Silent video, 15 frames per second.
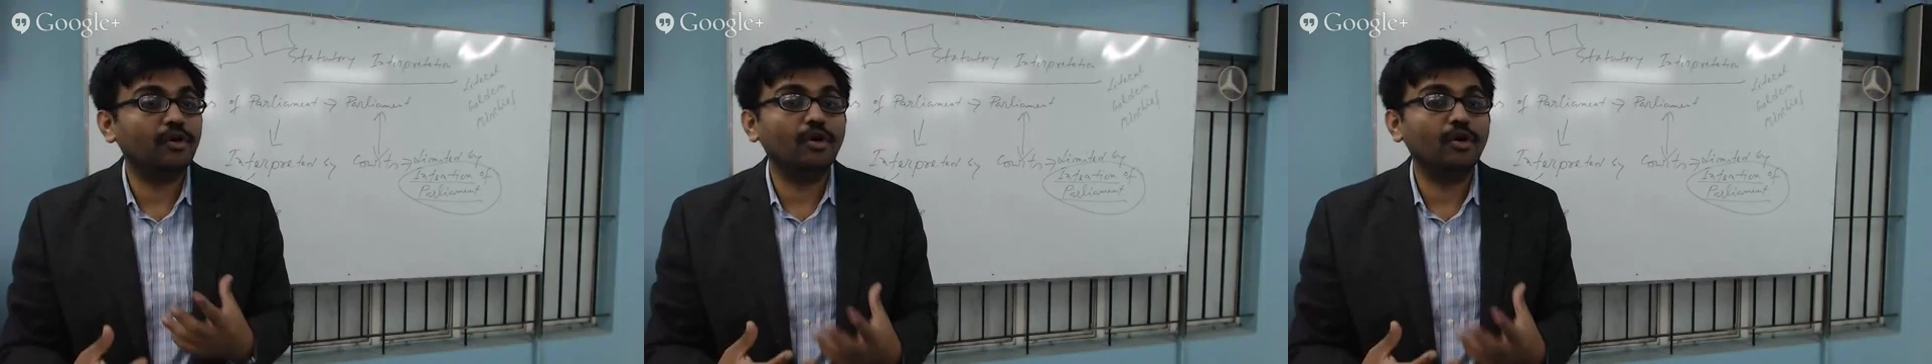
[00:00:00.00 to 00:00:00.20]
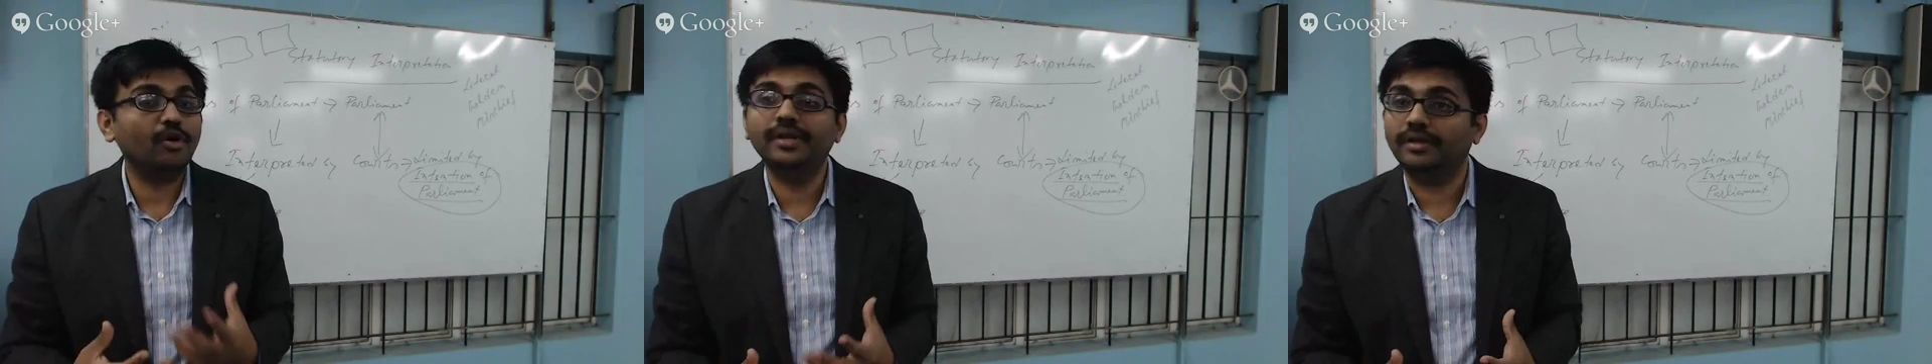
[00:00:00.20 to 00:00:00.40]

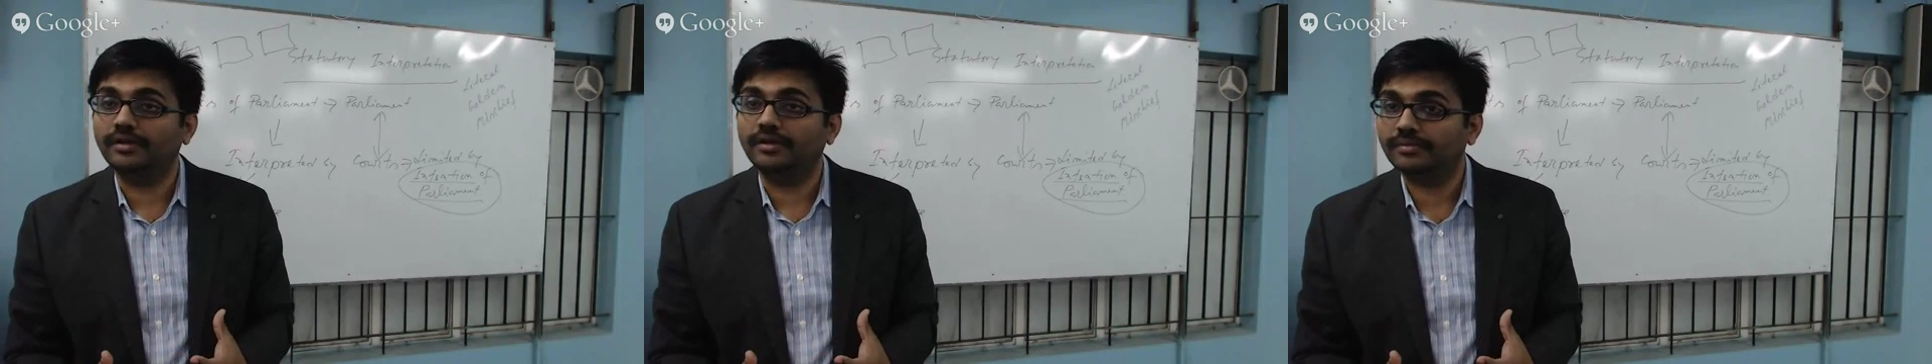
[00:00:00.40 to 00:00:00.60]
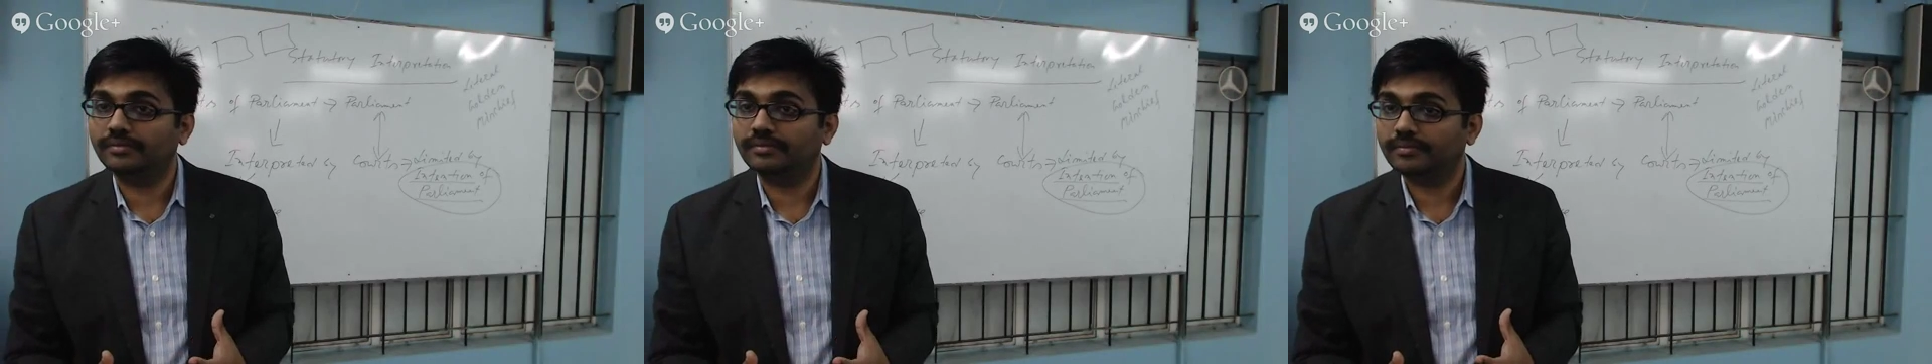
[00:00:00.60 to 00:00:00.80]
opinion.
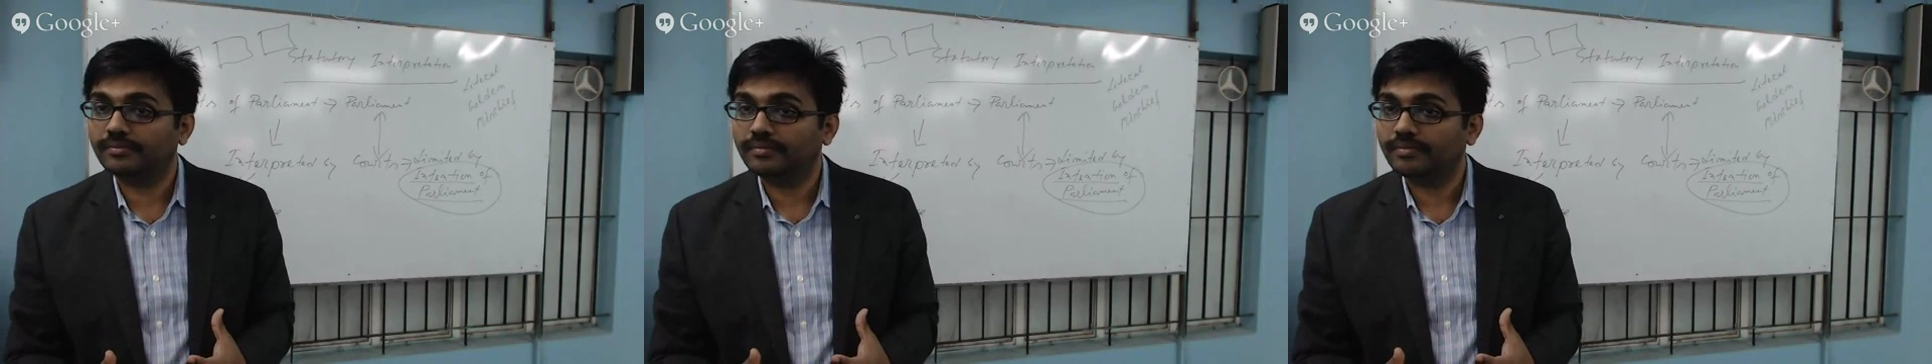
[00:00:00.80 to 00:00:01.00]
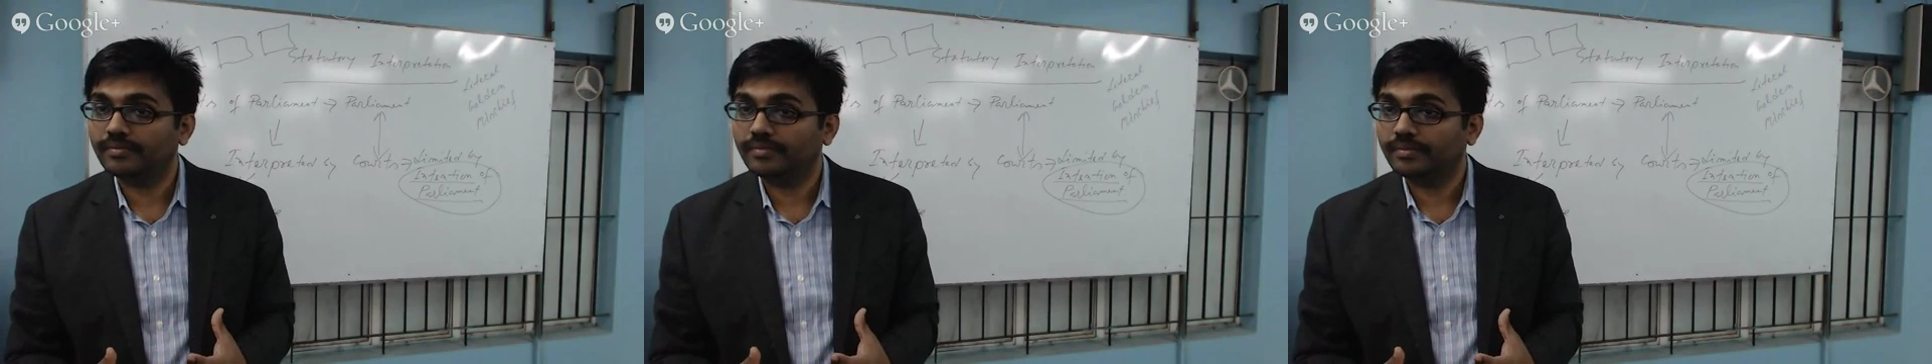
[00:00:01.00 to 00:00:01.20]

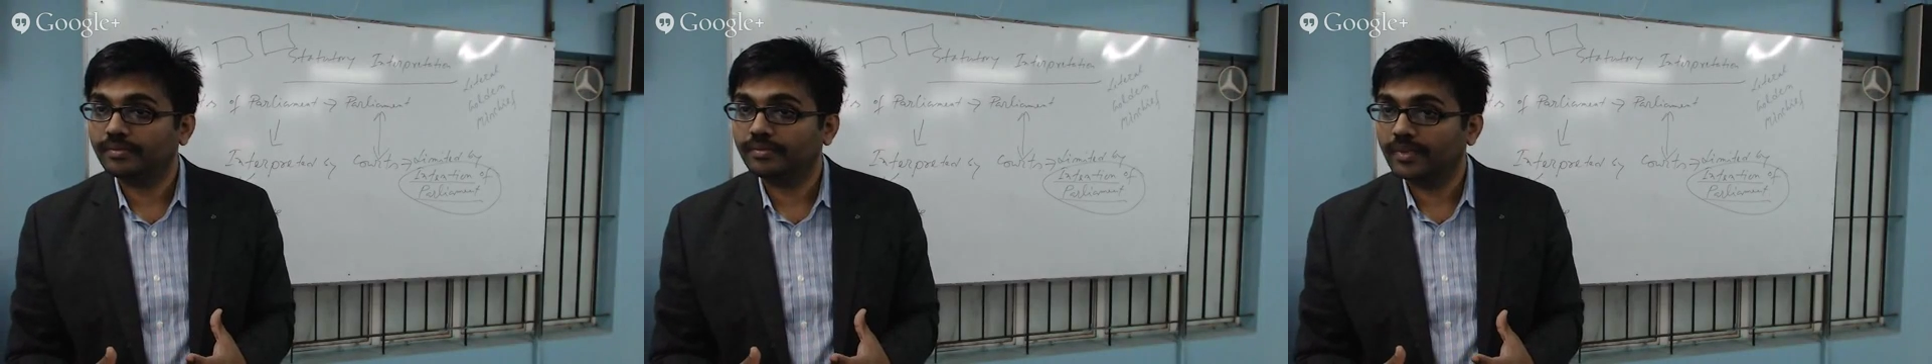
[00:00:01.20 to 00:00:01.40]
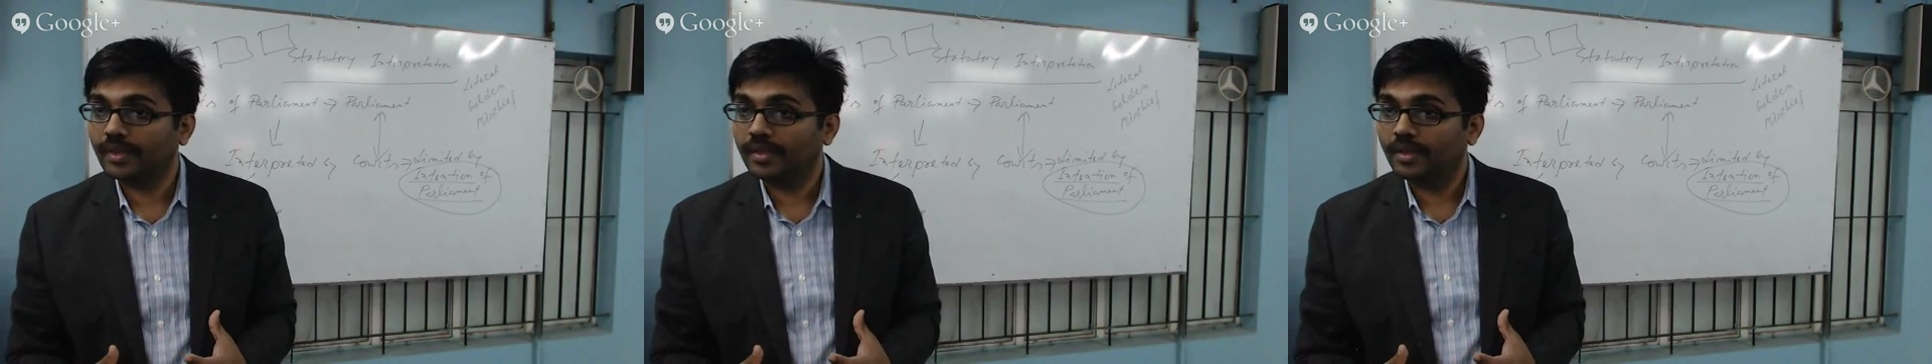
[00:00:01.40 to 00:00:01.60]

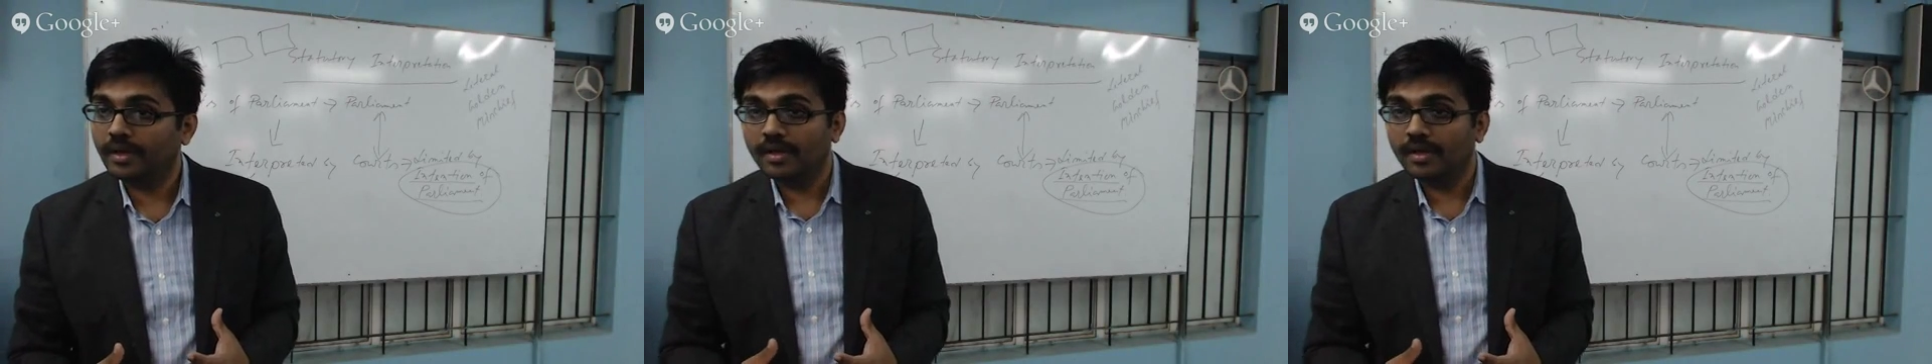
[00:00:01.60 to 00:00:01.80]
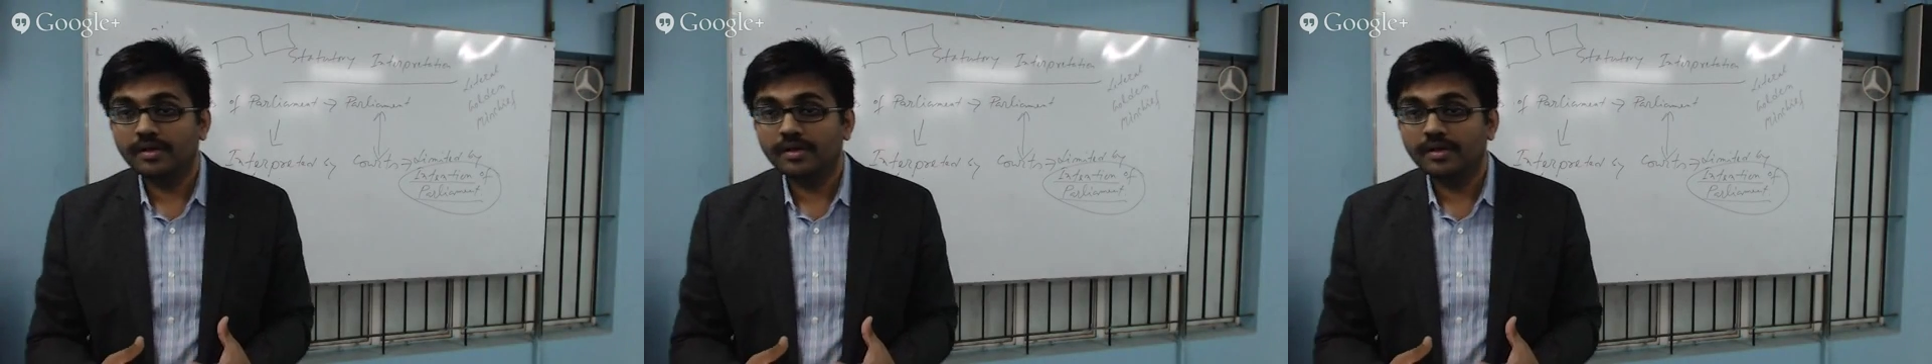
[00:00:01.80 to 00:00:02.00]

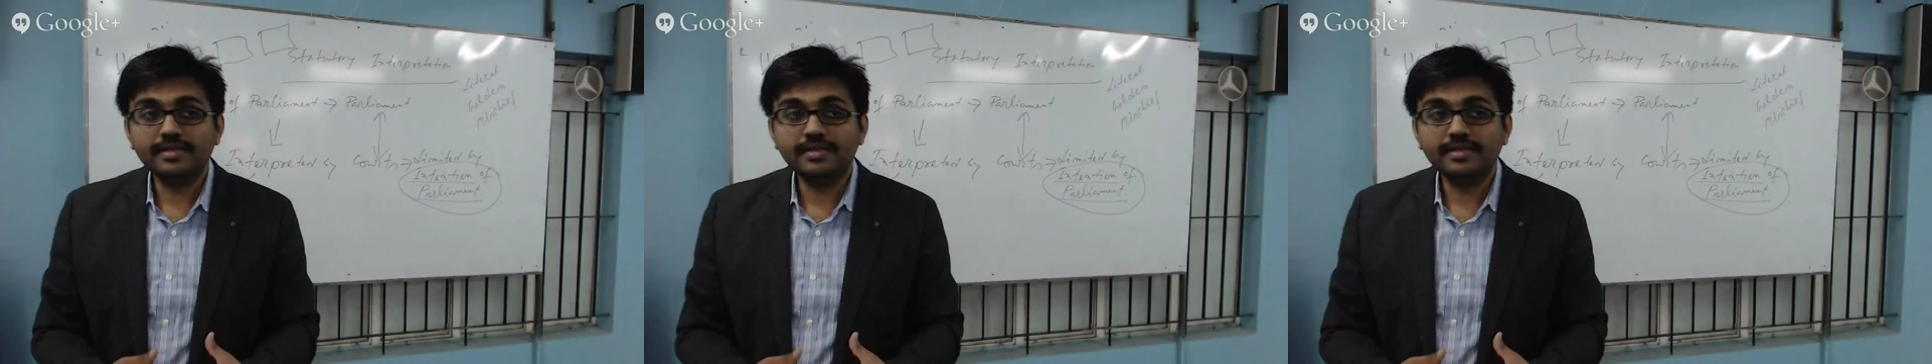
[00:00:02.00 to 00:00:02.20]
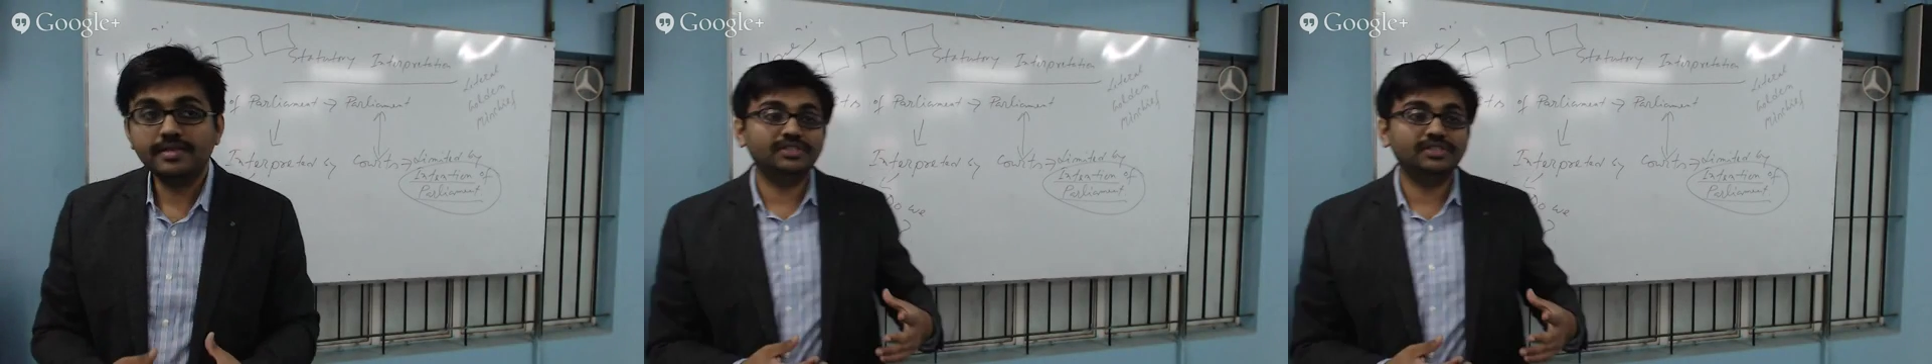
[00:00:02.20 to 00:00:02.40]
Someone